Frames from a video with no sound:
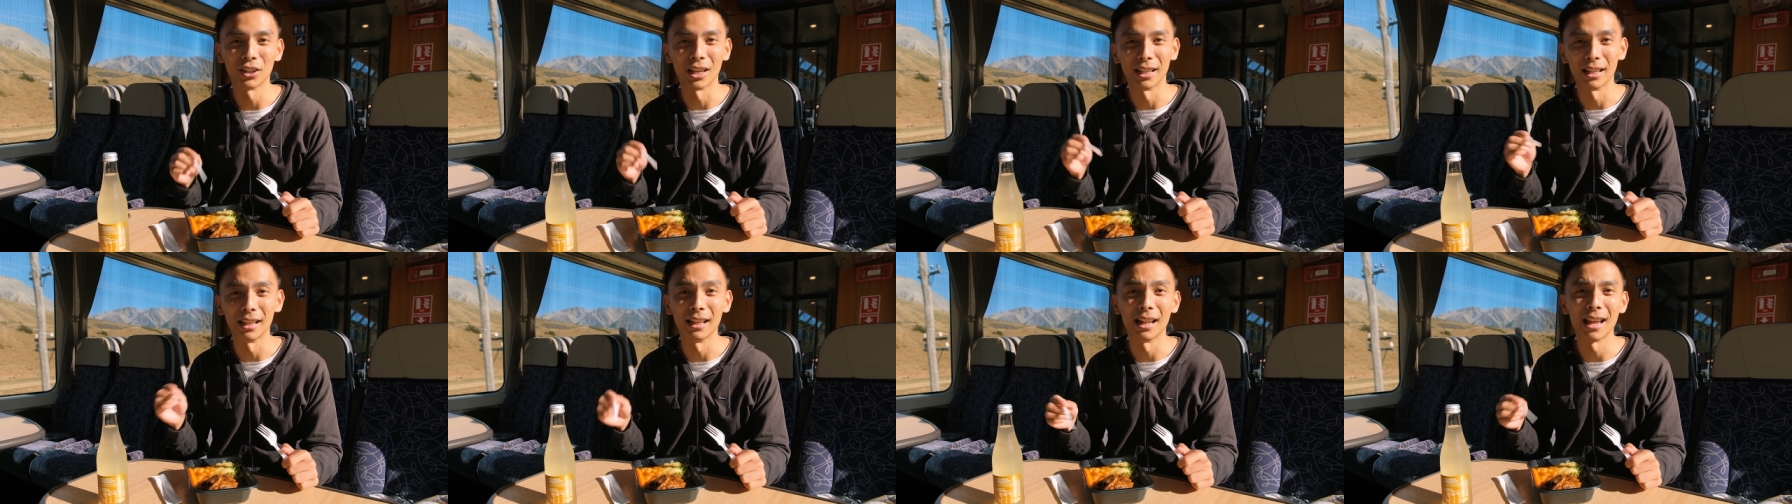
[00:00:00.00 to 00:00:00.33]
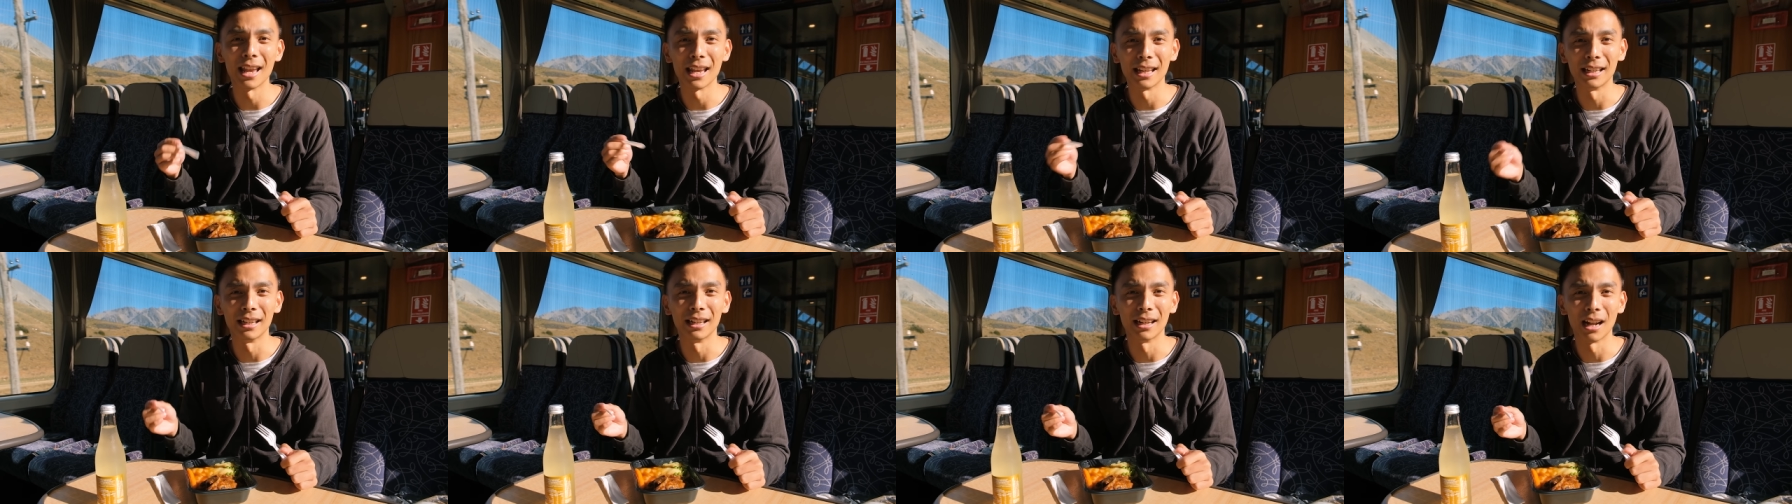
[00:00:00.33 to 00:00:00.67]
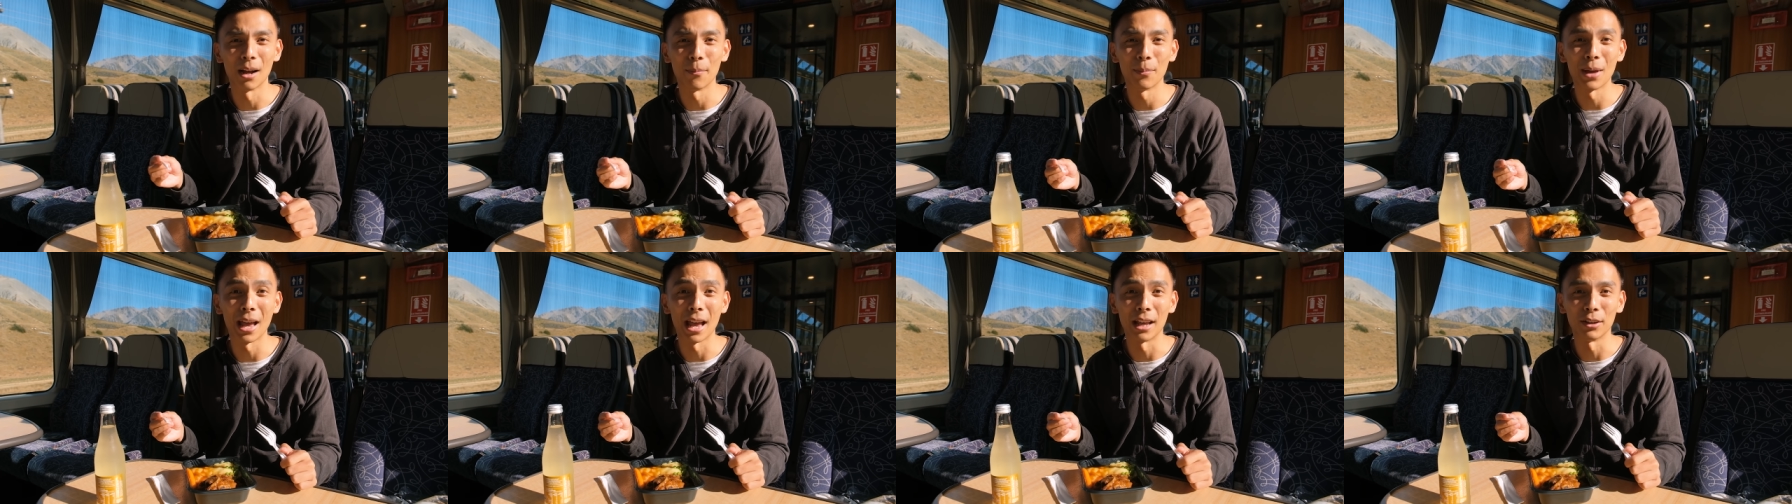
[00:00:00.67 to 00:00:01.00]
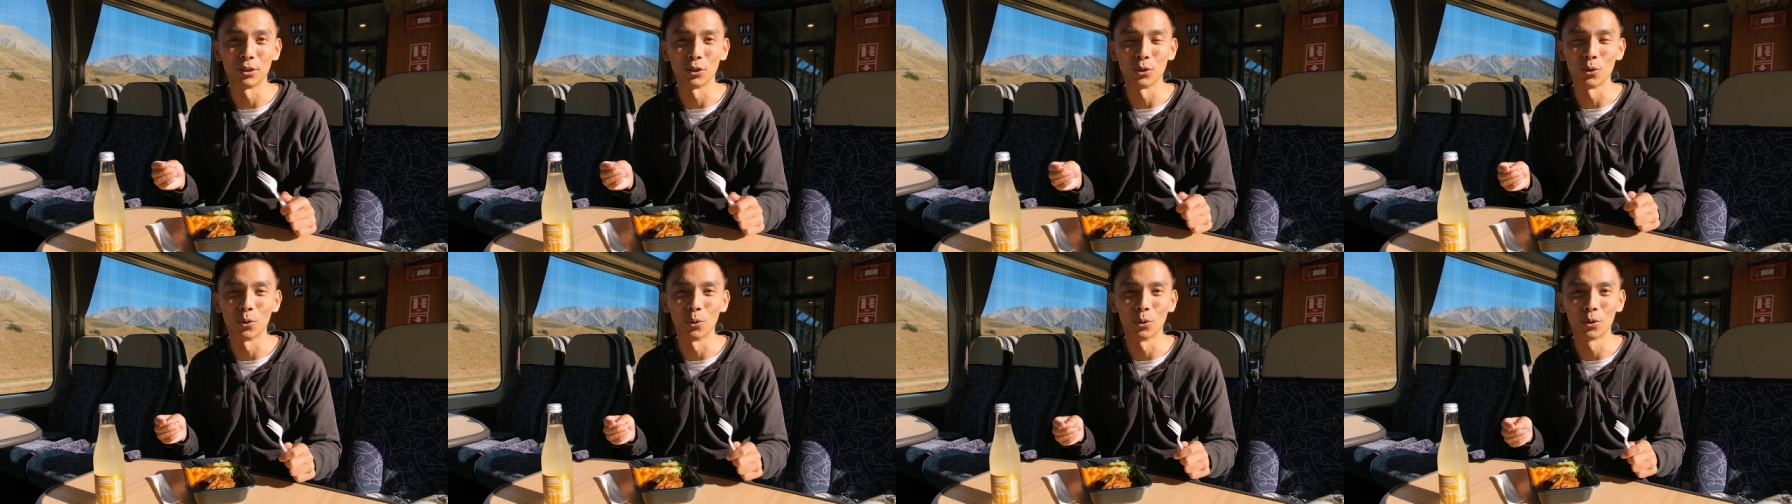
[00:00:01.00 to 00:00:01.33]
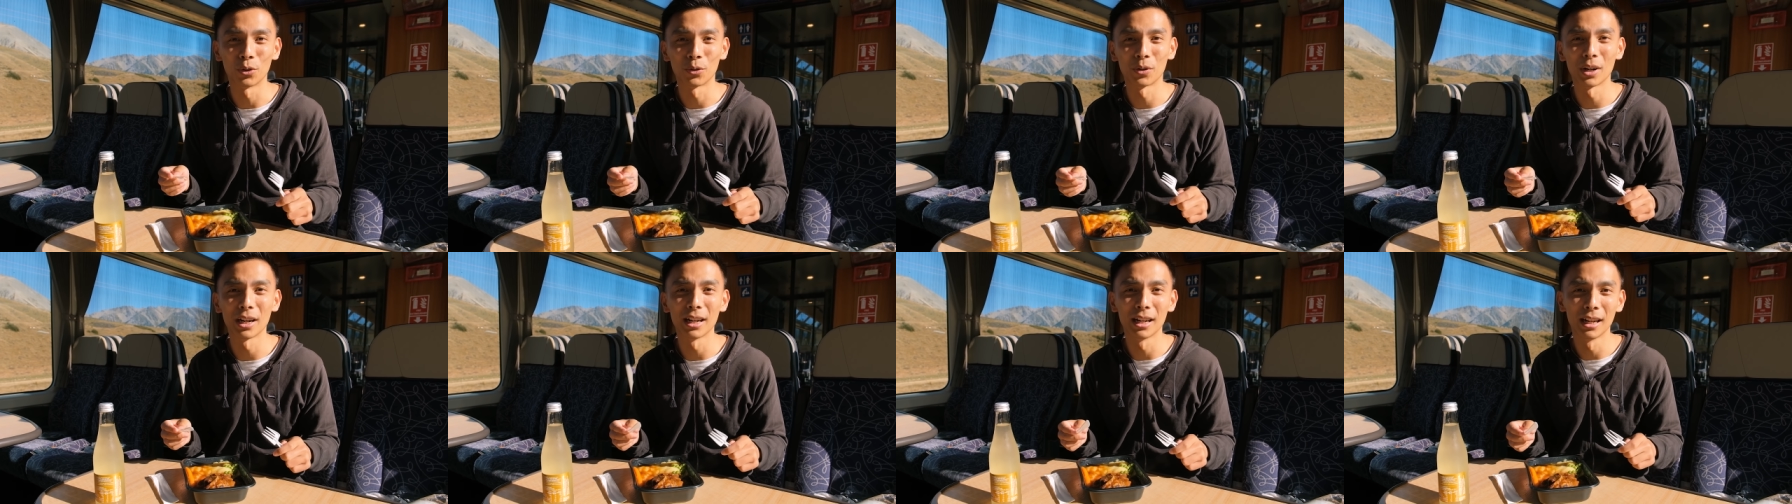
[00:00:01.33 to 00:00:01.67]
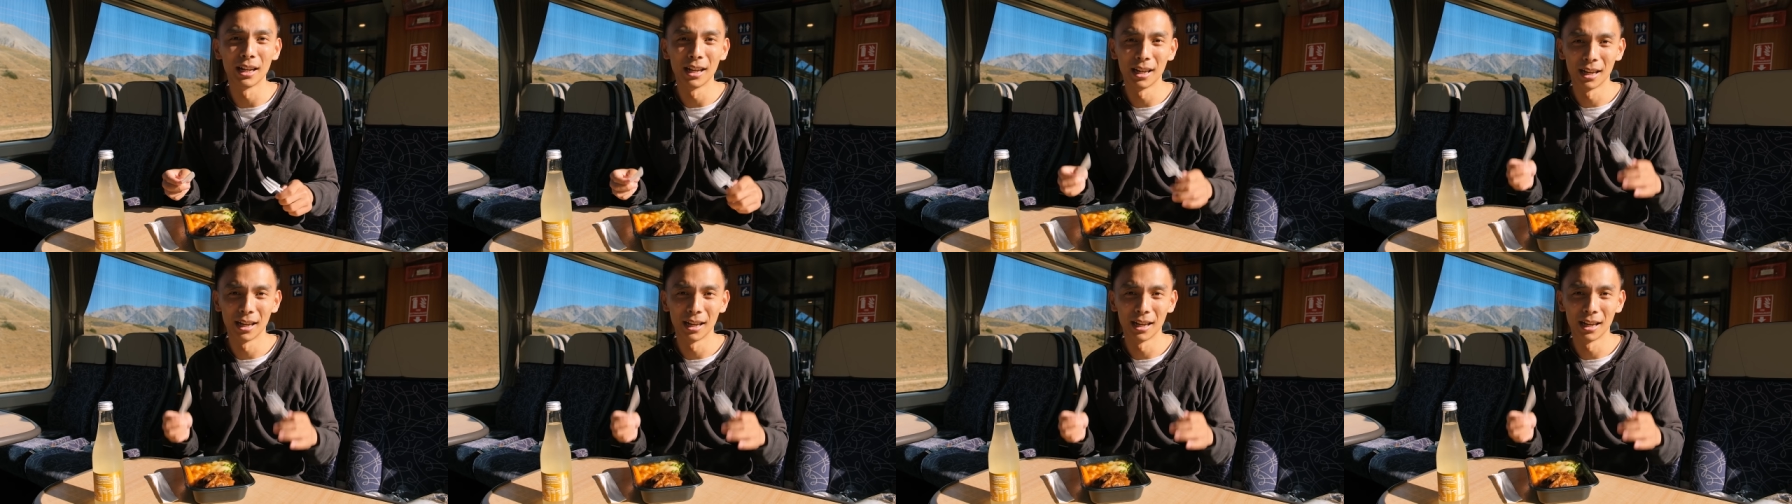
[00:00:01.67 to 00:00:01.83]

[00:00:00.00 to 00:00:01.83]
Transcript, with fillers: and then heated up as you order it.